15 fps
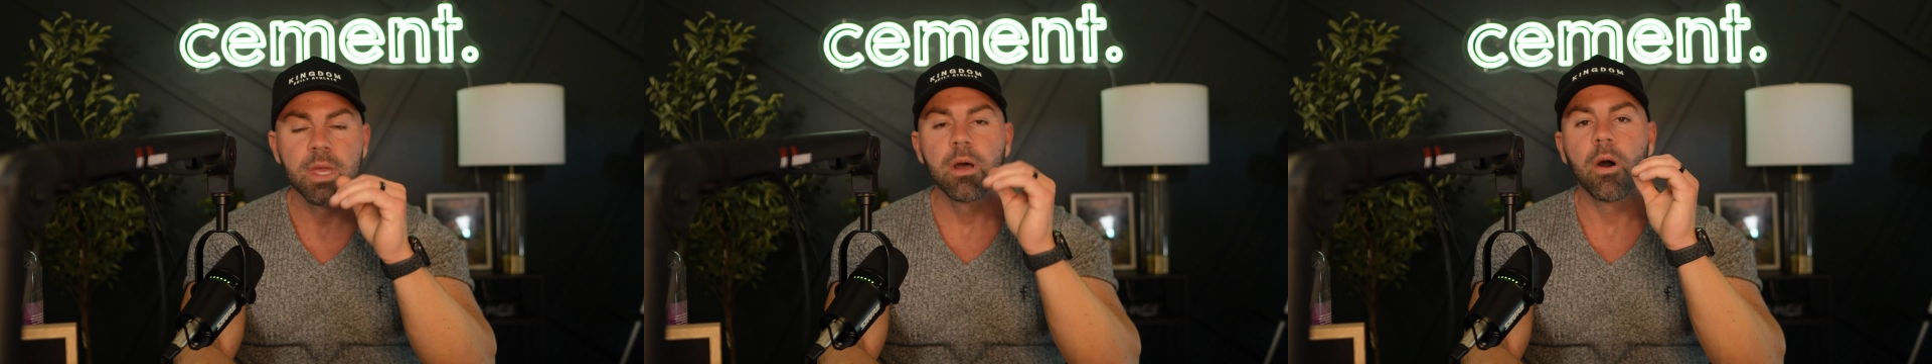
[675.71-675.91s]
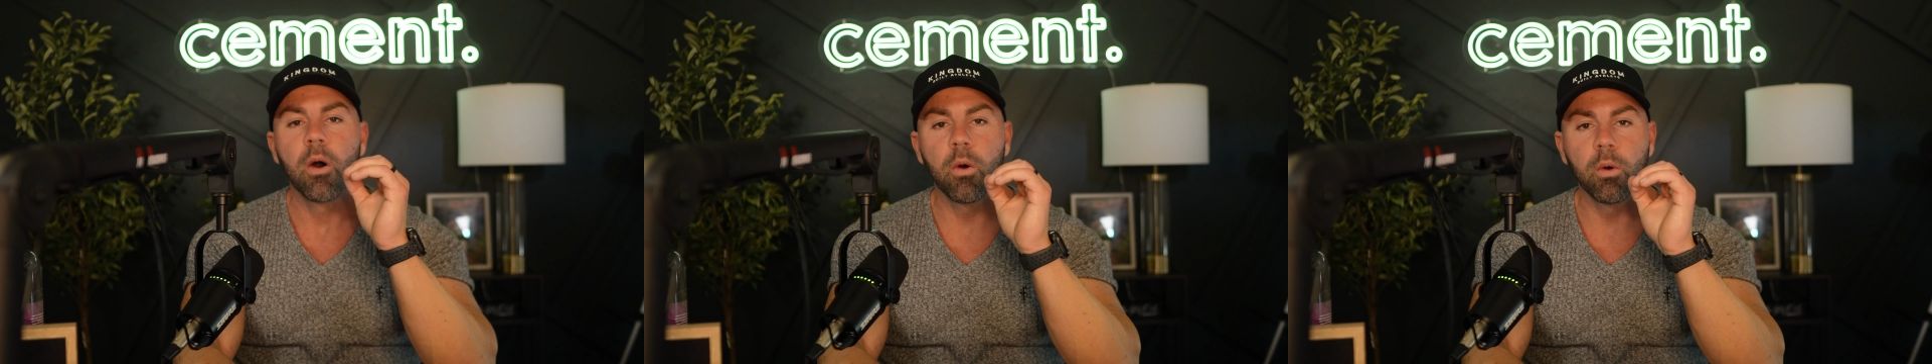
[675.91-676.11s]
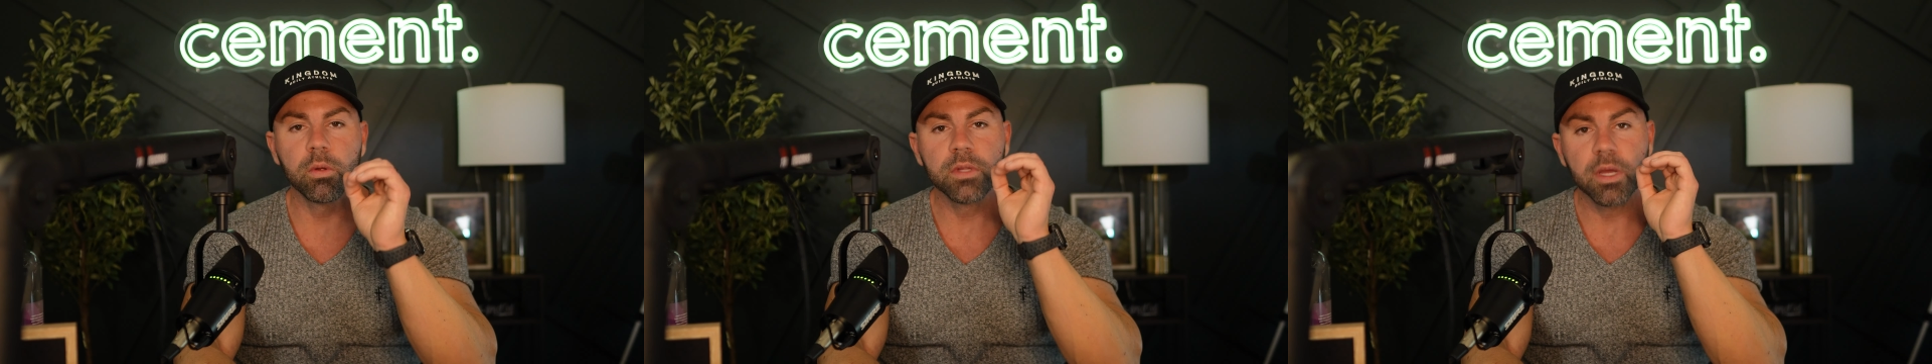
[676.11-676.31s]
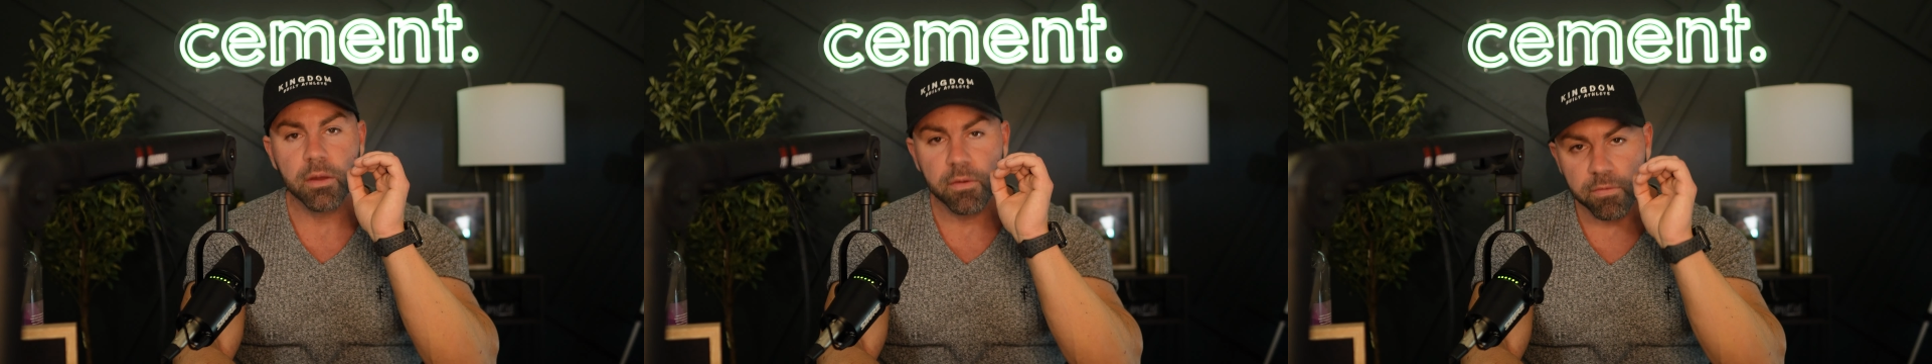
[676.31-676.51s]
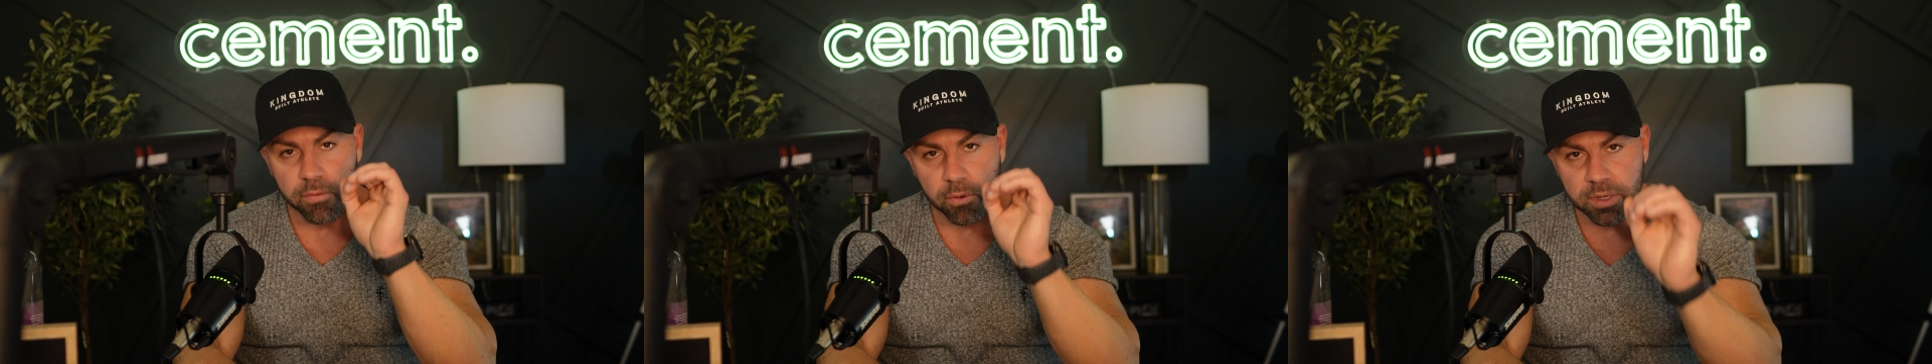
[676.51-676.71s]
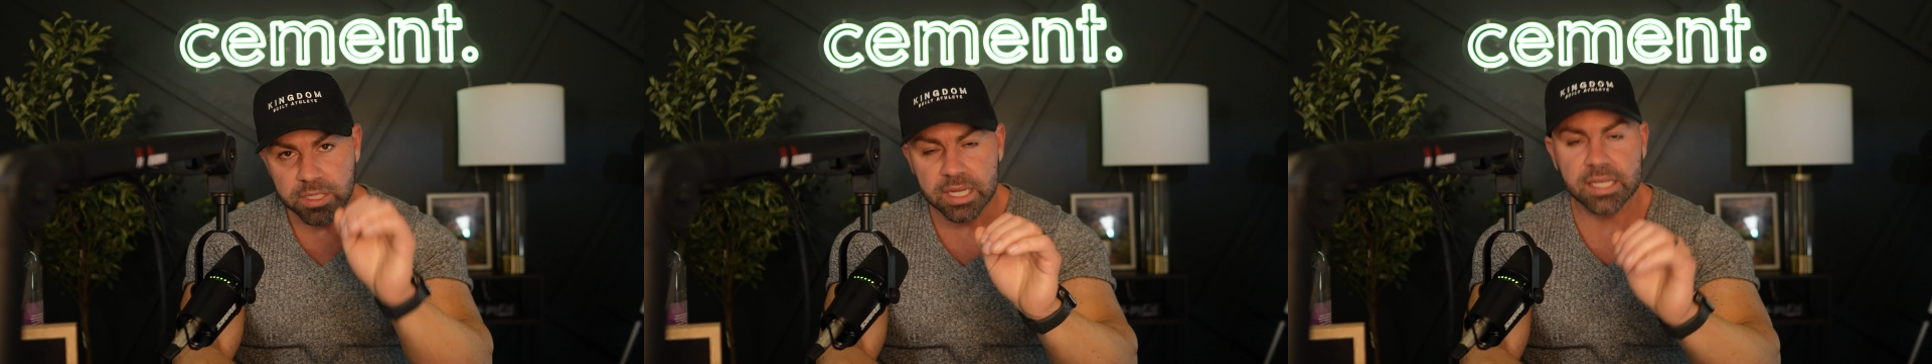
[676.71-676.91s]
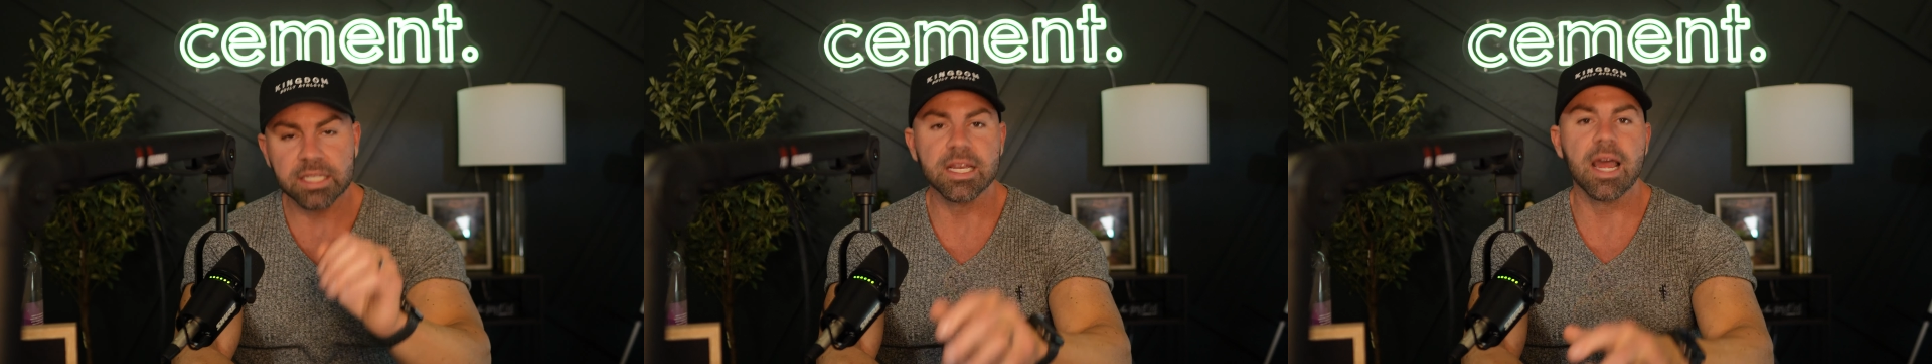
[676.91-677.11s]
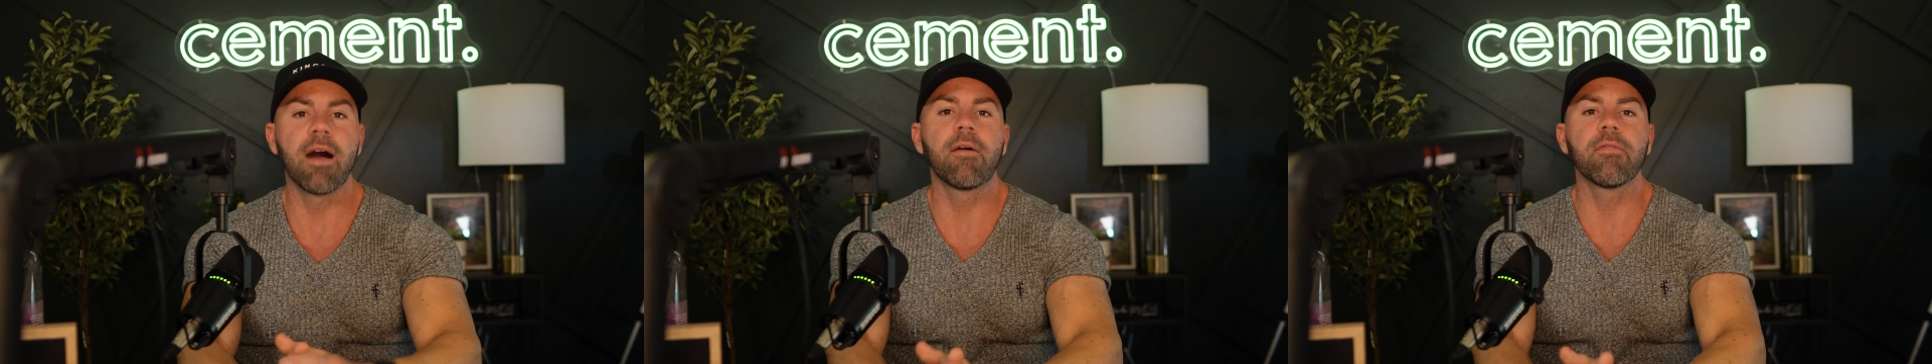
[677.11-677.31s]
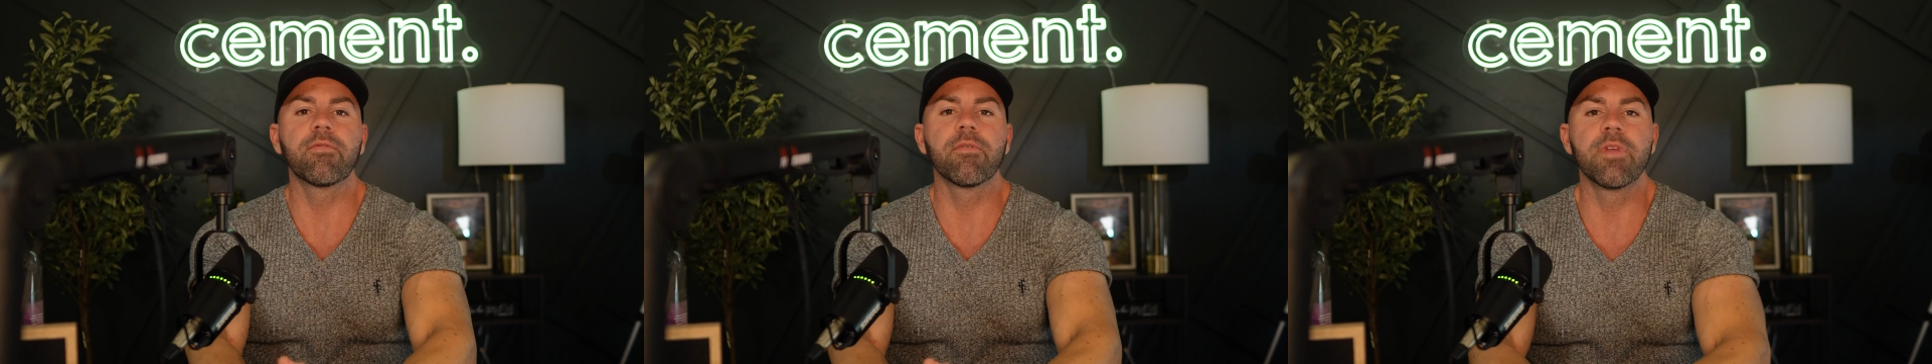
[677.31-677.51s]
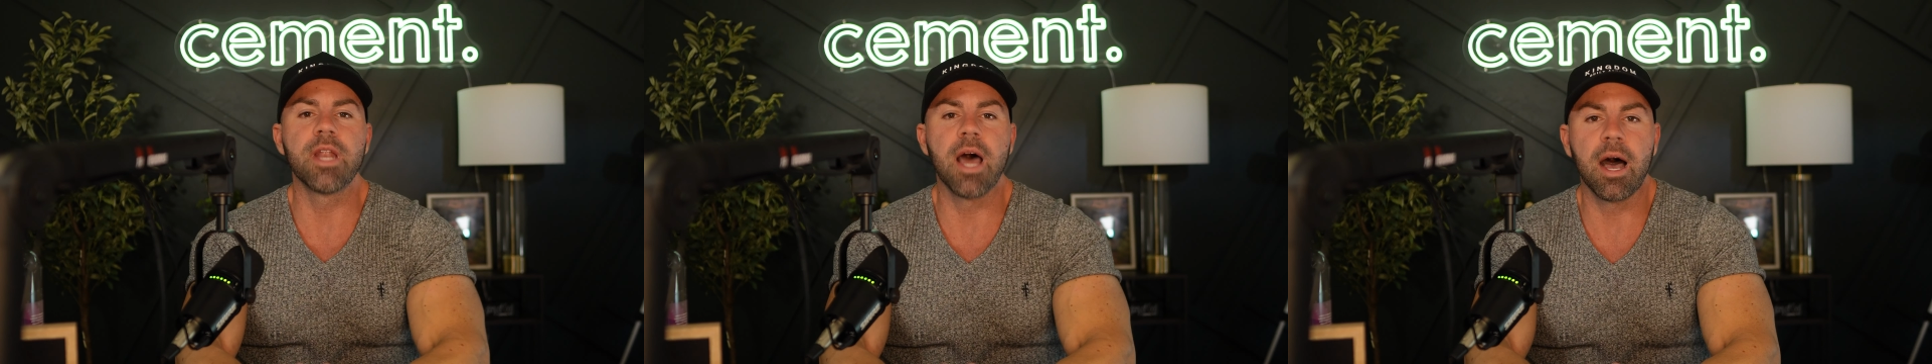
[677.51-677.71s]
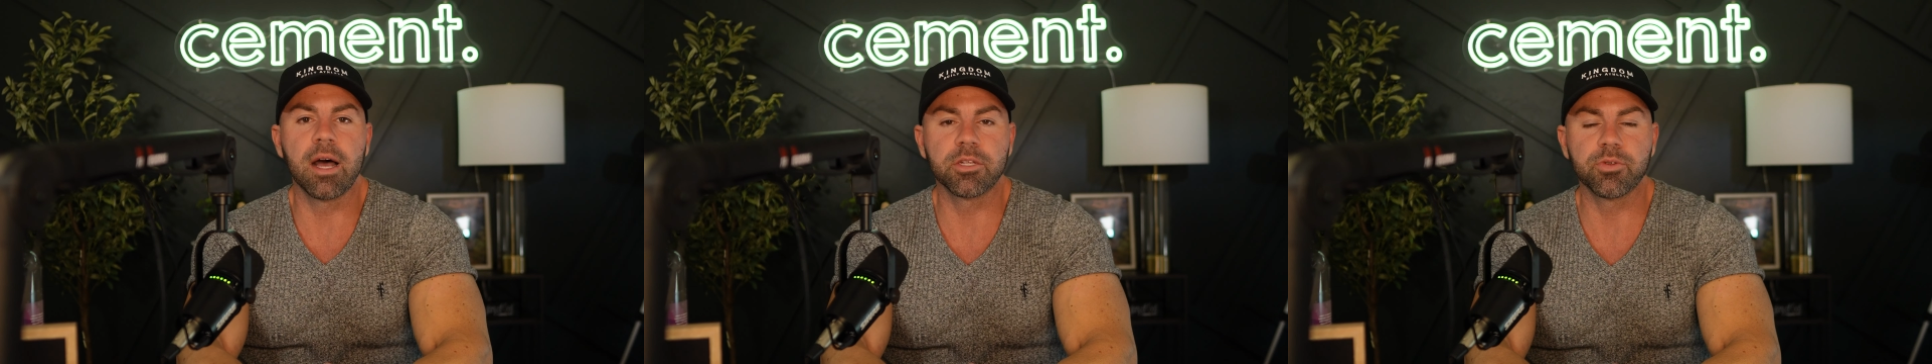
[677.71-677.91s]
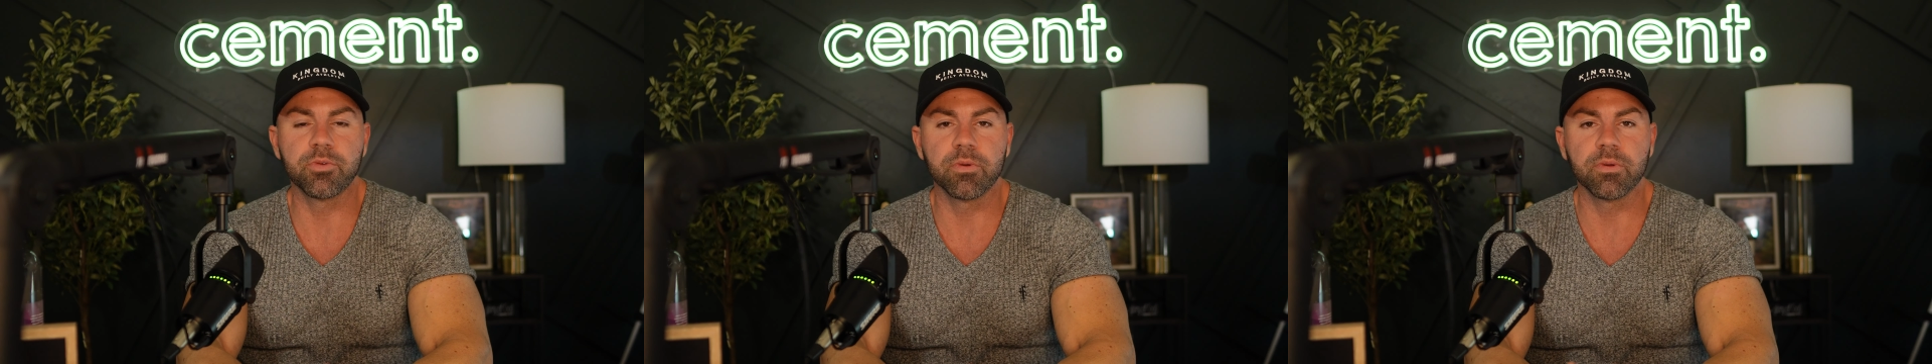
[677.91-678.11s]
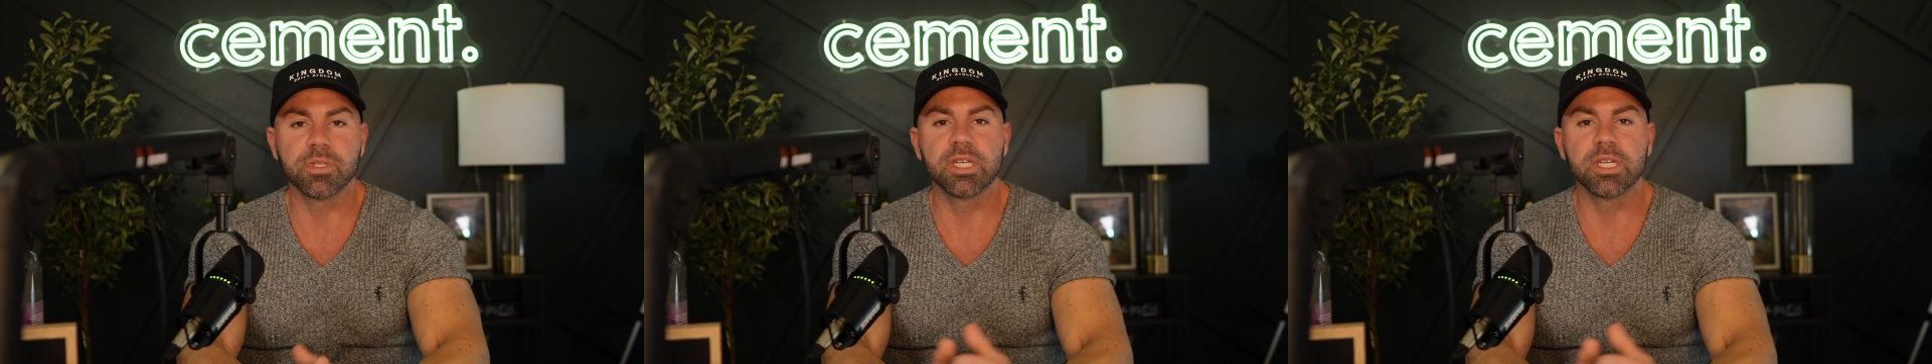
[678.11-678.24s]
hold, 4 seconds out through the nostrils.